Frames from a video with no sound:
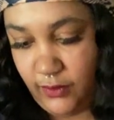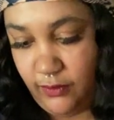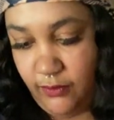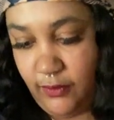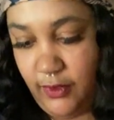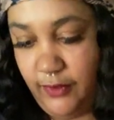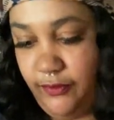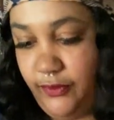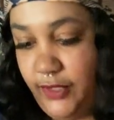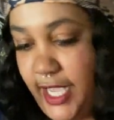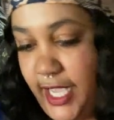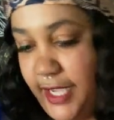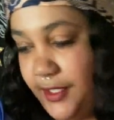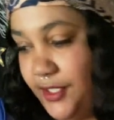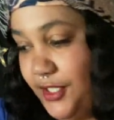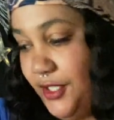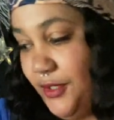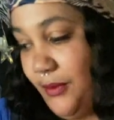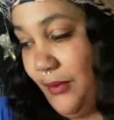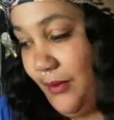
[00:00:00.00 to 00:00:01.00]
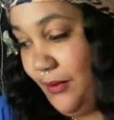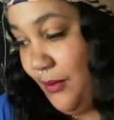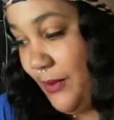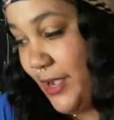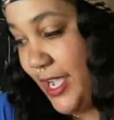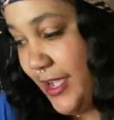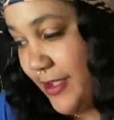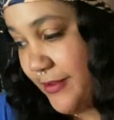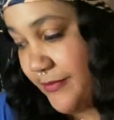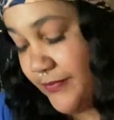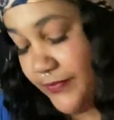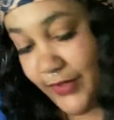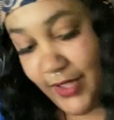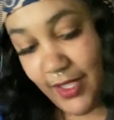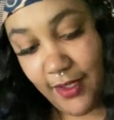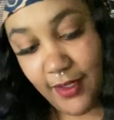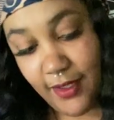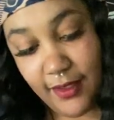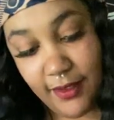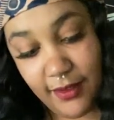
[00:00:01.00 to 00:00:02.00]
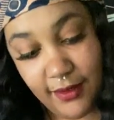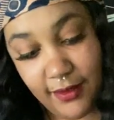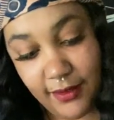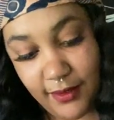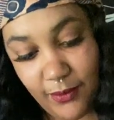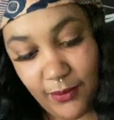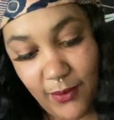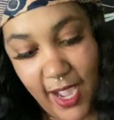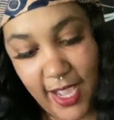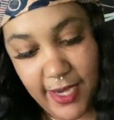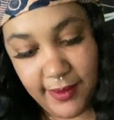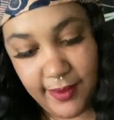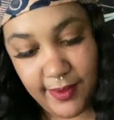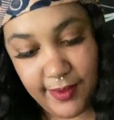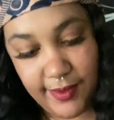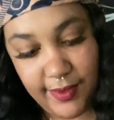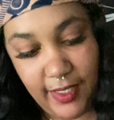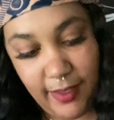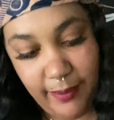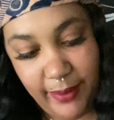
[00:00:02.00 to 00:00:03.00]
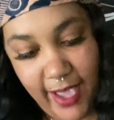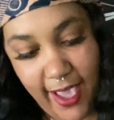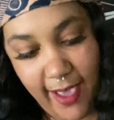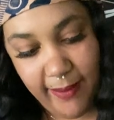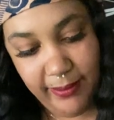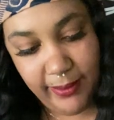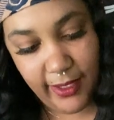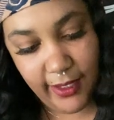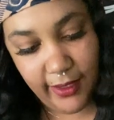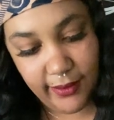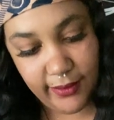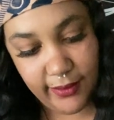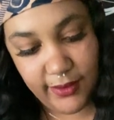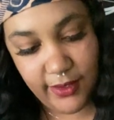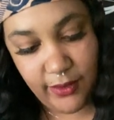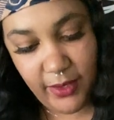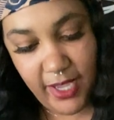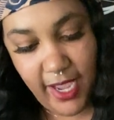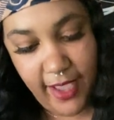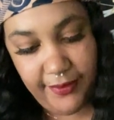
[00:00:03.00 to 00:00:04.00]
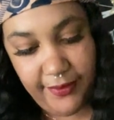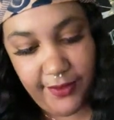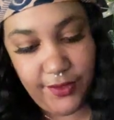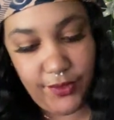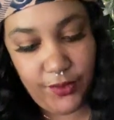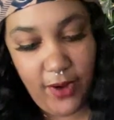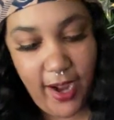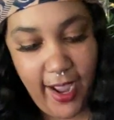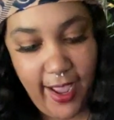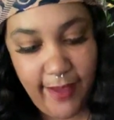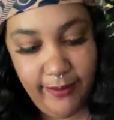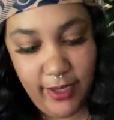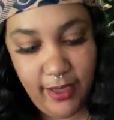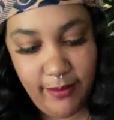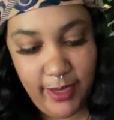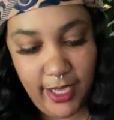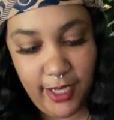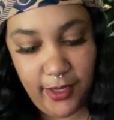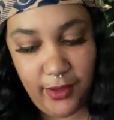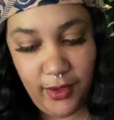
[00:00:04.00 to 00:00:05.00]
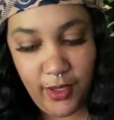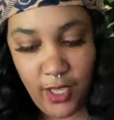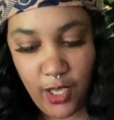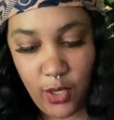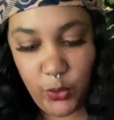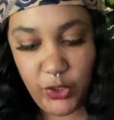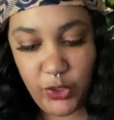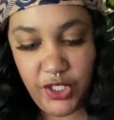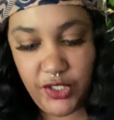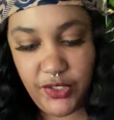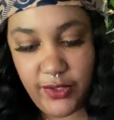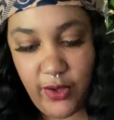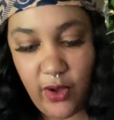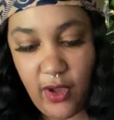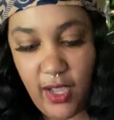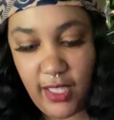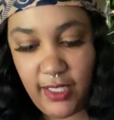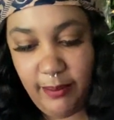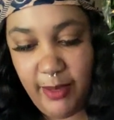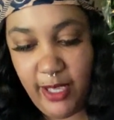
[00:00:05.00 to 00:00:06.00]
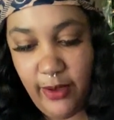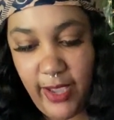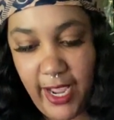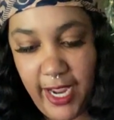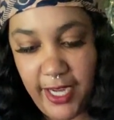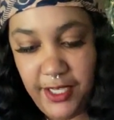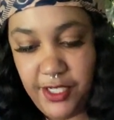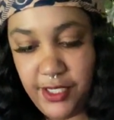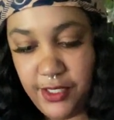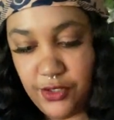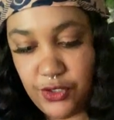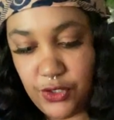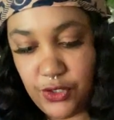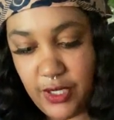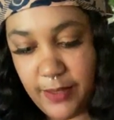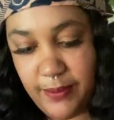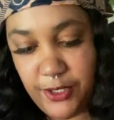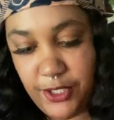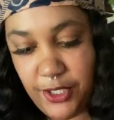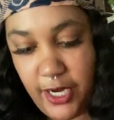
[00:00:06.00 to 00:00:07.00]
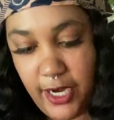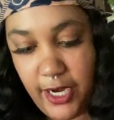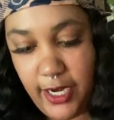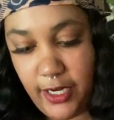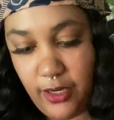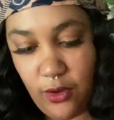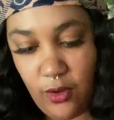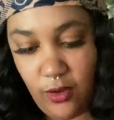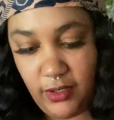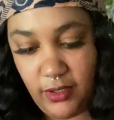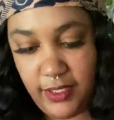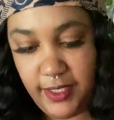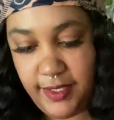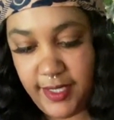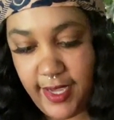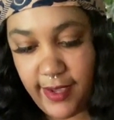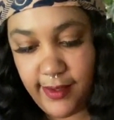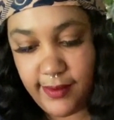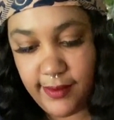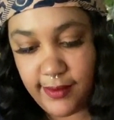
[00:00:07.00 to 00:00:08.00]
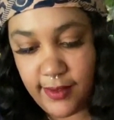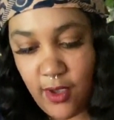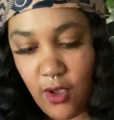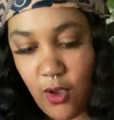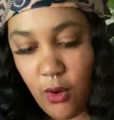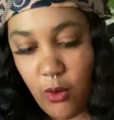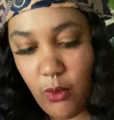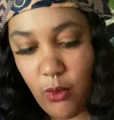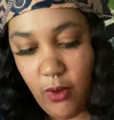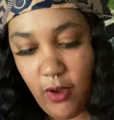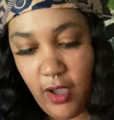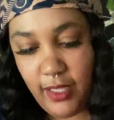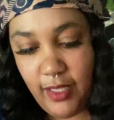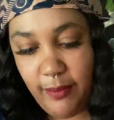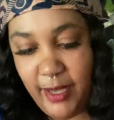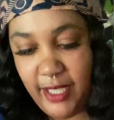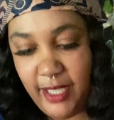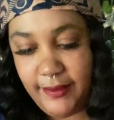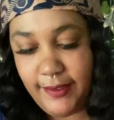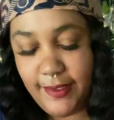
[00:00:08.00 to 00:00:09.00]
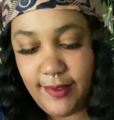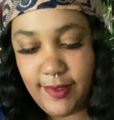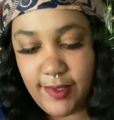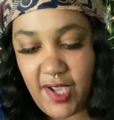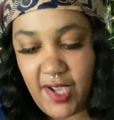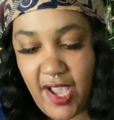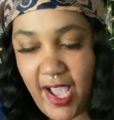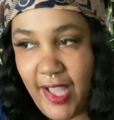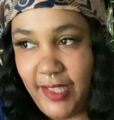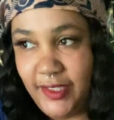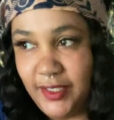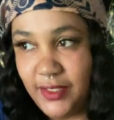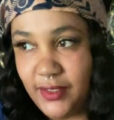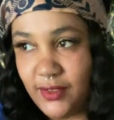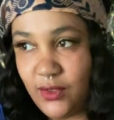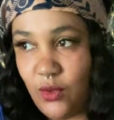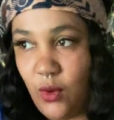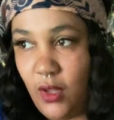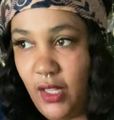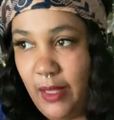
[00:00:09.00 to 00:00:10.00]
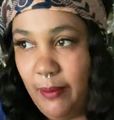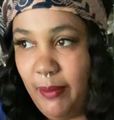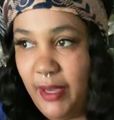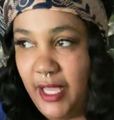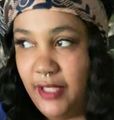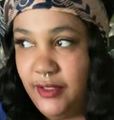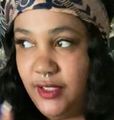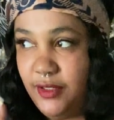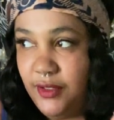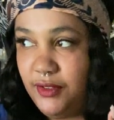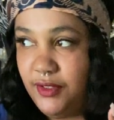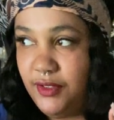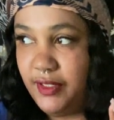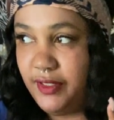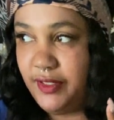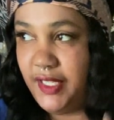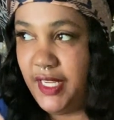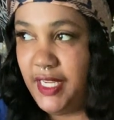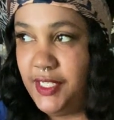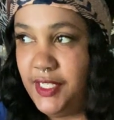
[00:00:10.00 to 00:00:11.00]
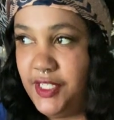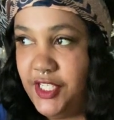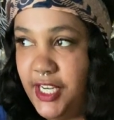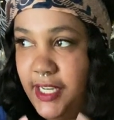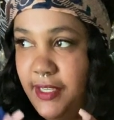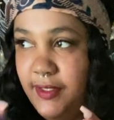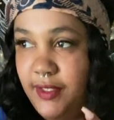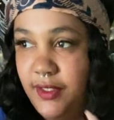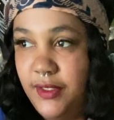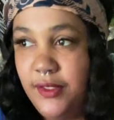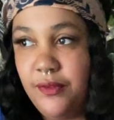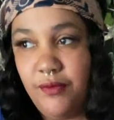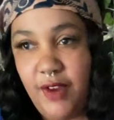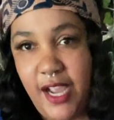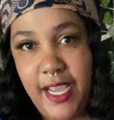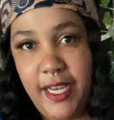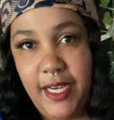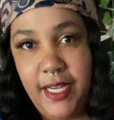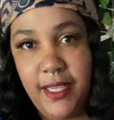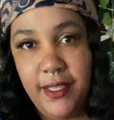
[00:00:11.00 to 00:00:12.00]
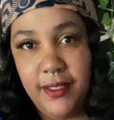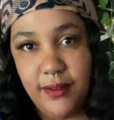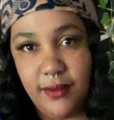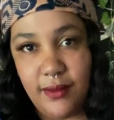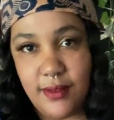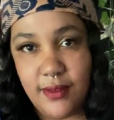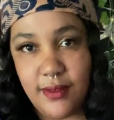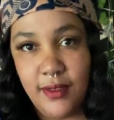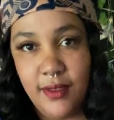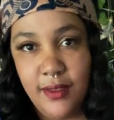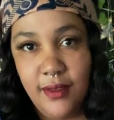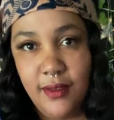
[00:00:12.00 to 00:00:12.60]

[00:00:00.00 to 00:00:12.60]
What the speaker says: Reflection. Wow. Why does this keep happening? So we have the scribe come out, which is all about ancient scripture and holy texts, all about the scholars, all about the teachings and the writings